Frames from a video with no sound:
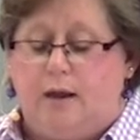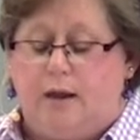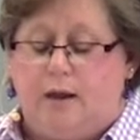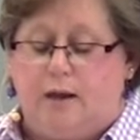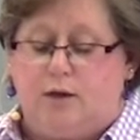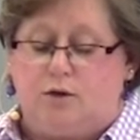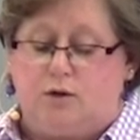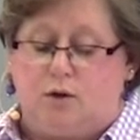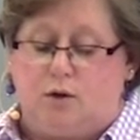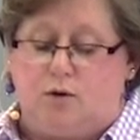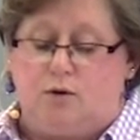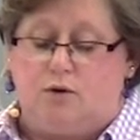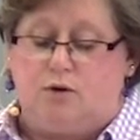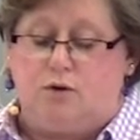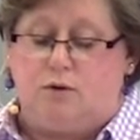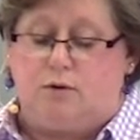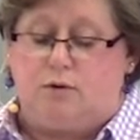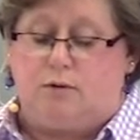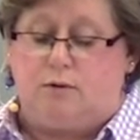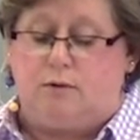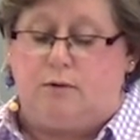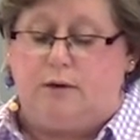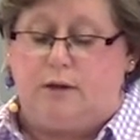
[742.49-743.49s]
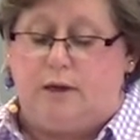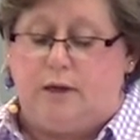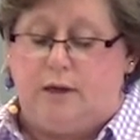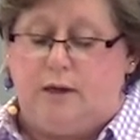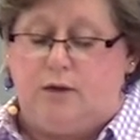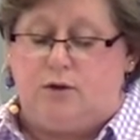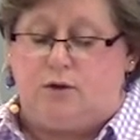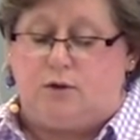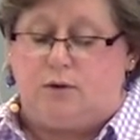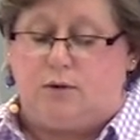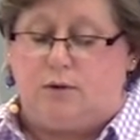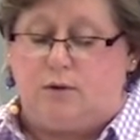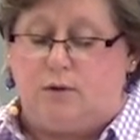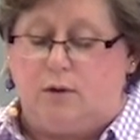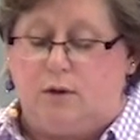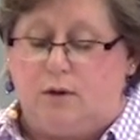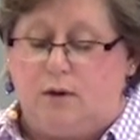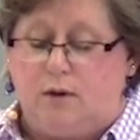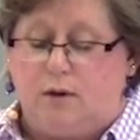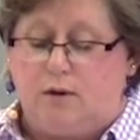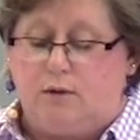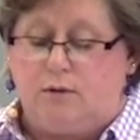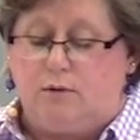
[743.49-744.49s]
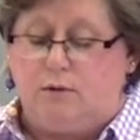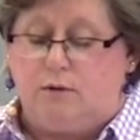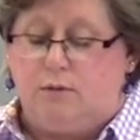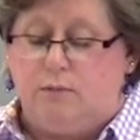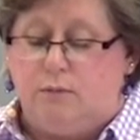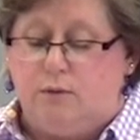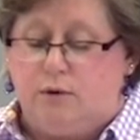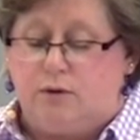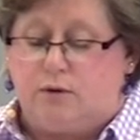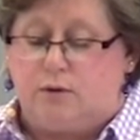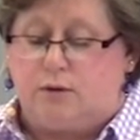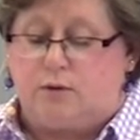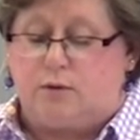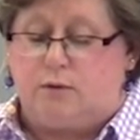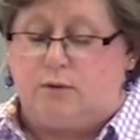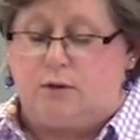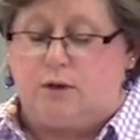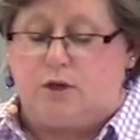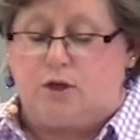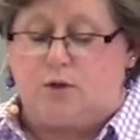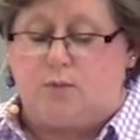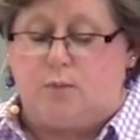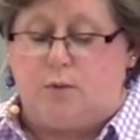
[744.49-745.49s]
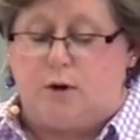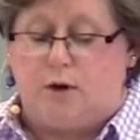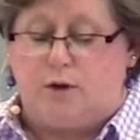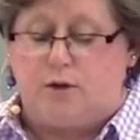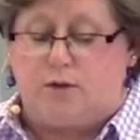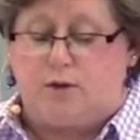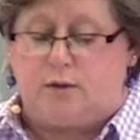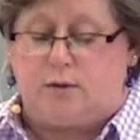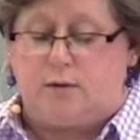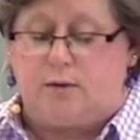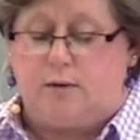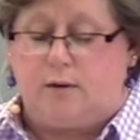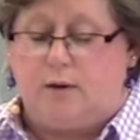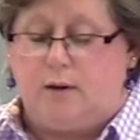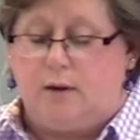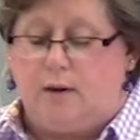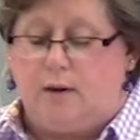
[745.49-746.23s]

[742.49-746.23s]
and social cohesion through musical expression,